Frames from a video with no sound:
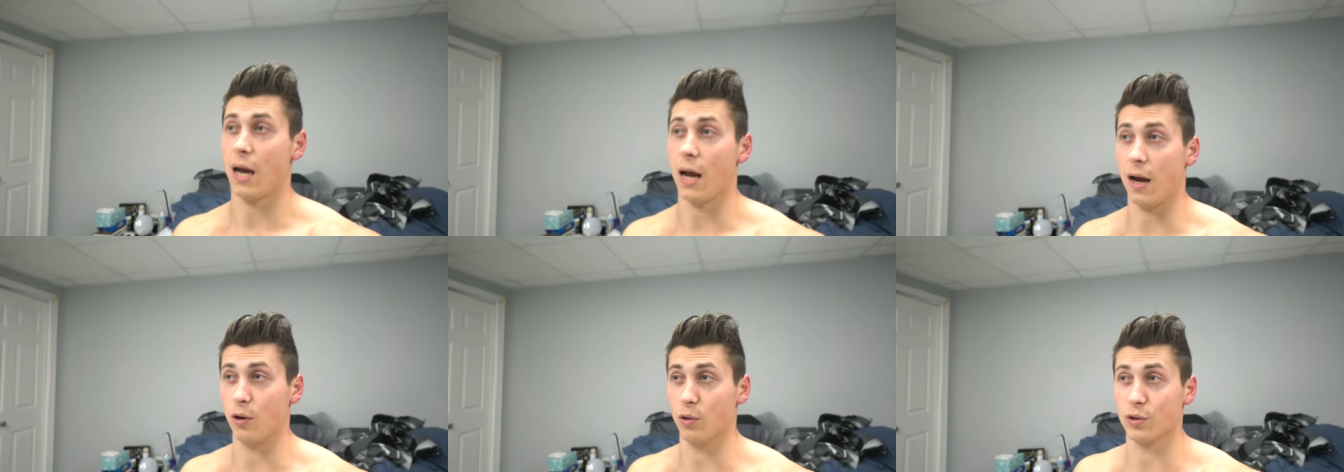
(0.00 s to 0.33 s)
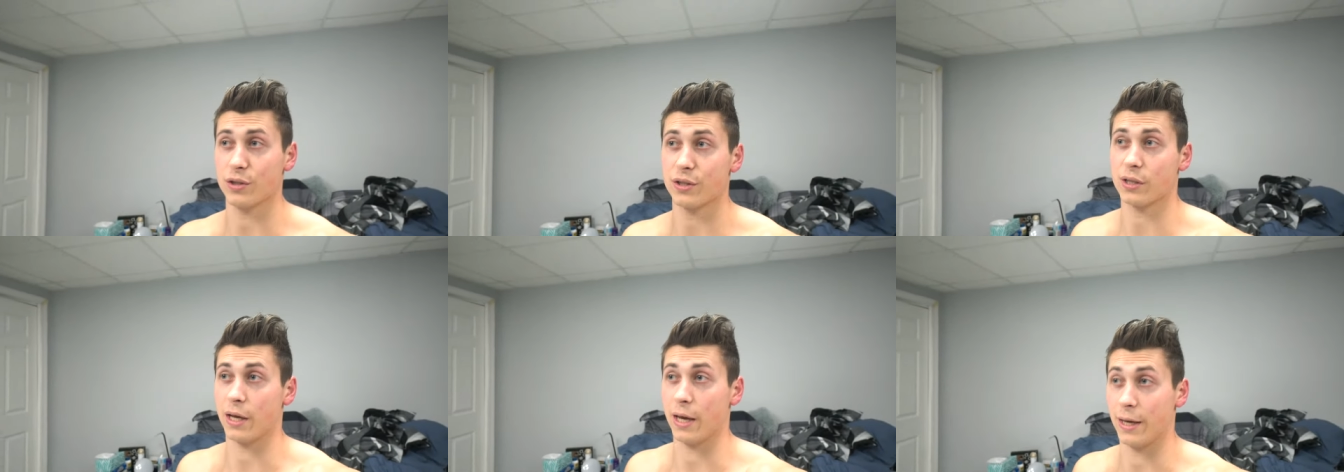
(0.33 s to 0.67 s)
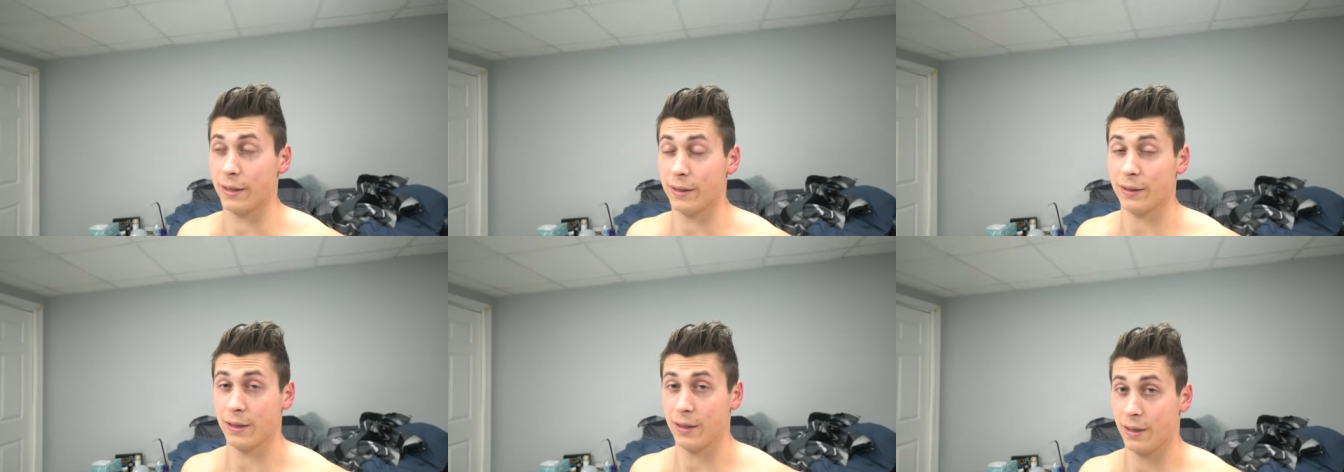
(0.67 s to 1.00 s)
I would
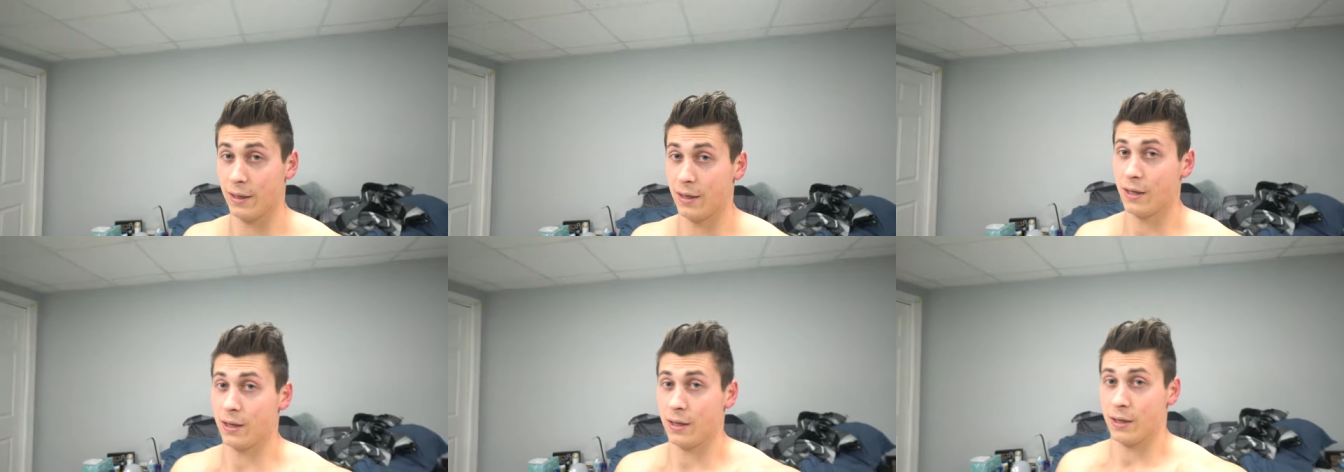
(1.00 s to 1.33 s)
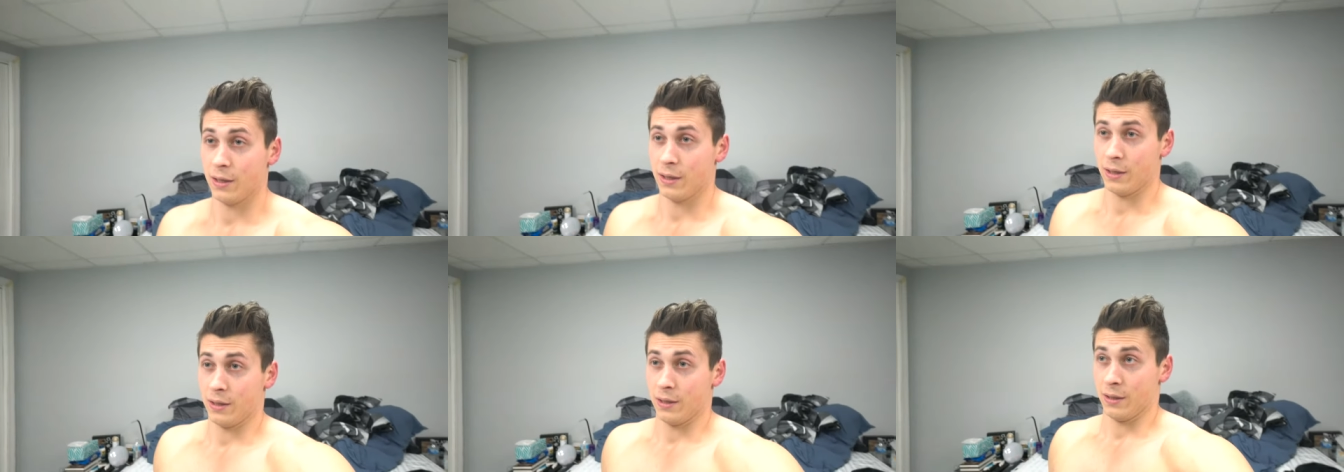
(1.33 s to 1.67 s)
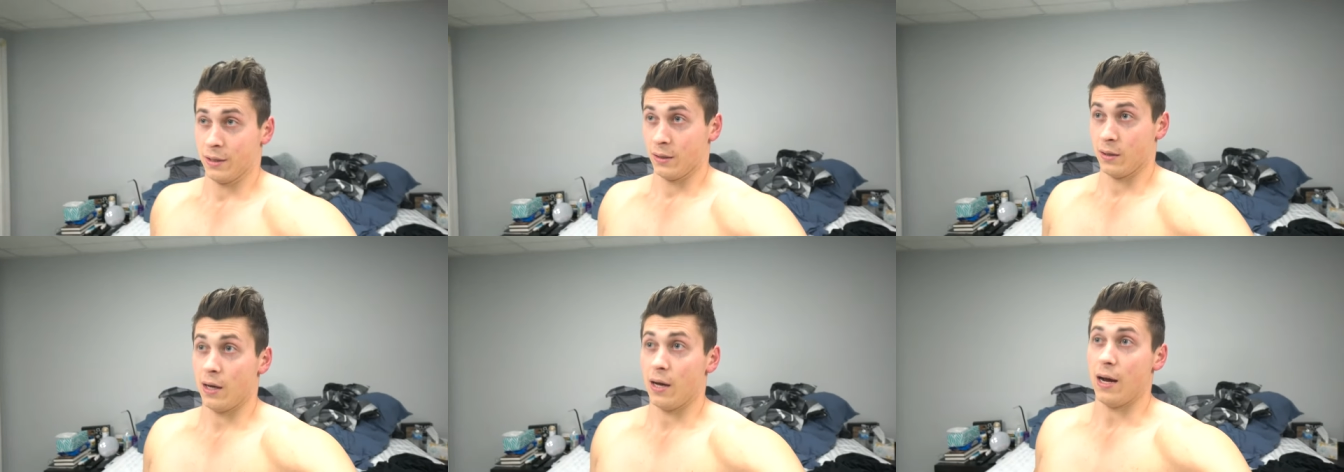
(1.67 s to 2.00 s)
say
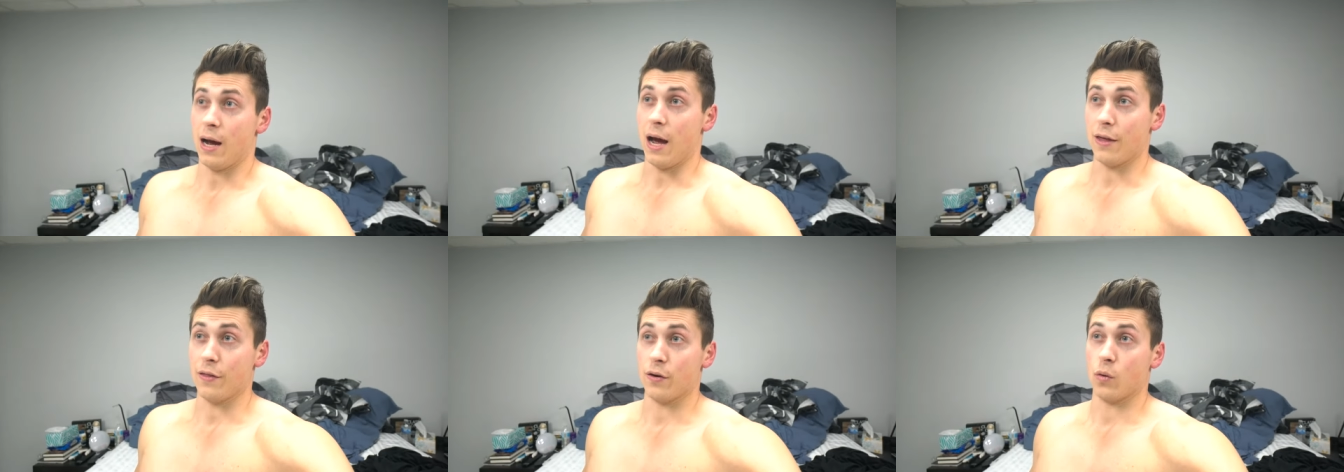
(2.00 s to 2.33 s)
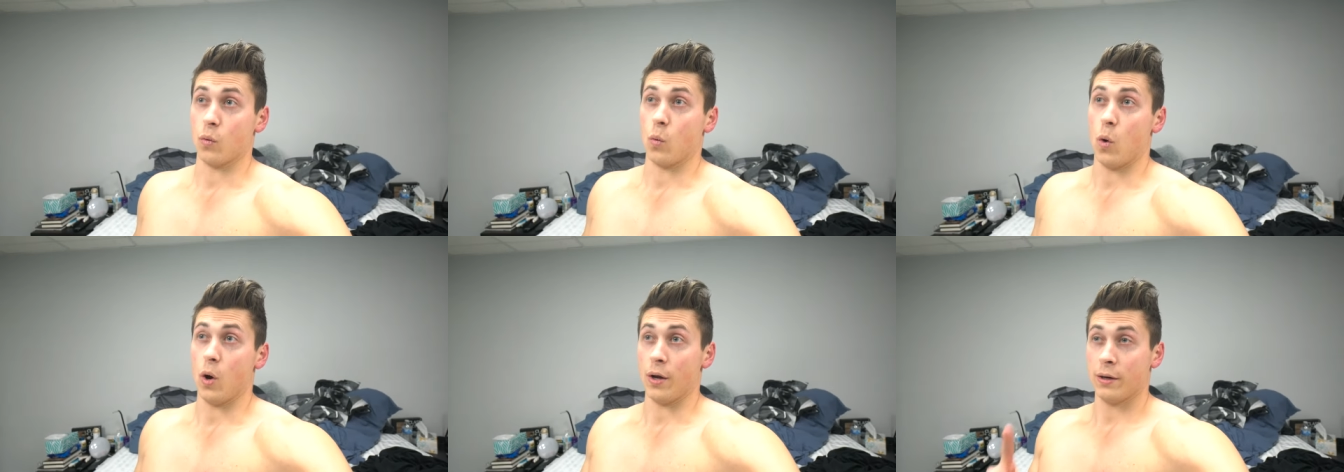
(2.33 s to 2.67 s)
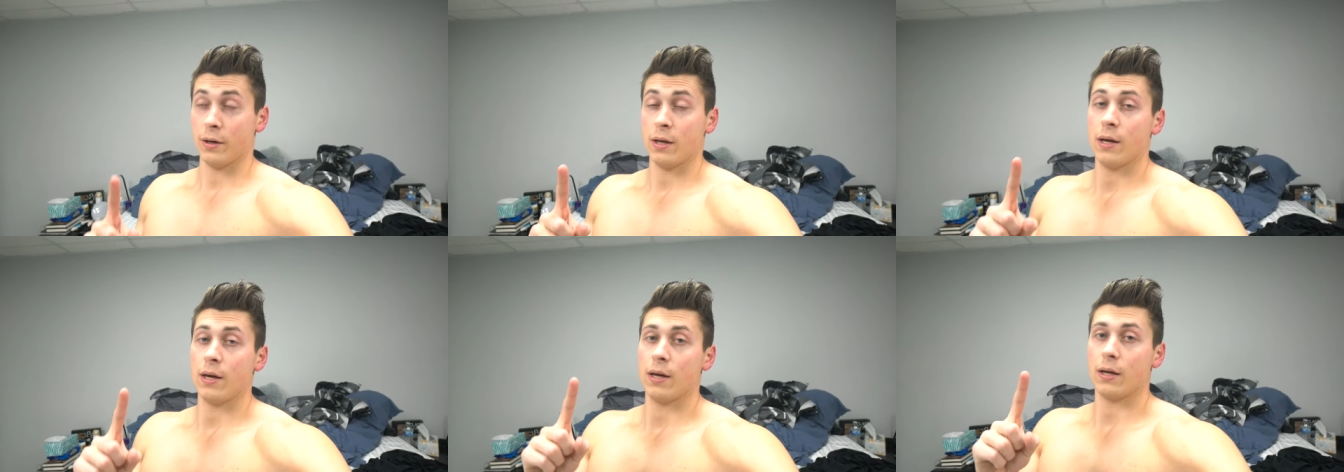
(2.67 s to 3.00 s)
either
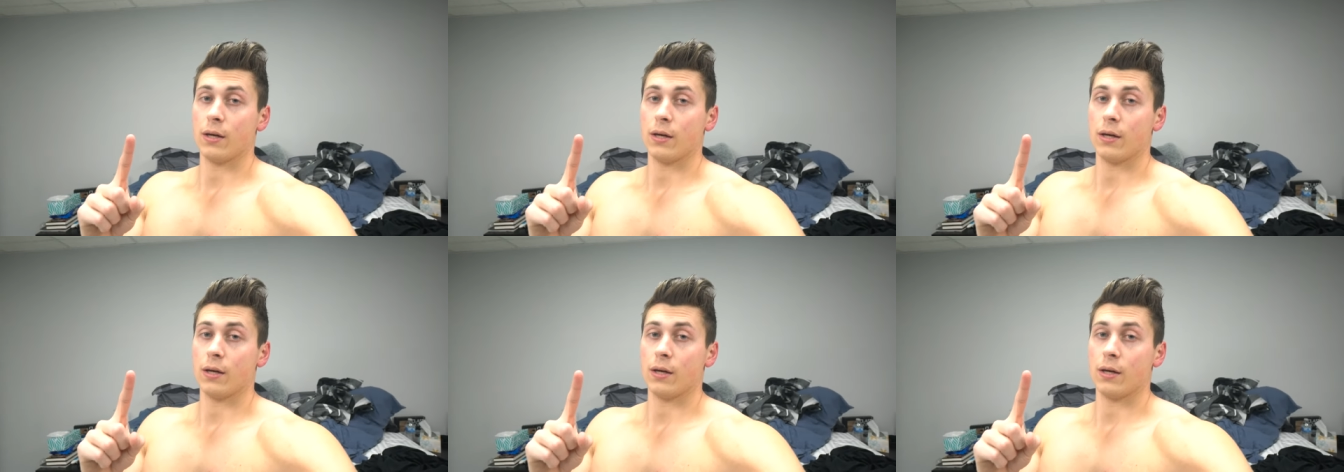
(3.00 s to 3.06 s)
one,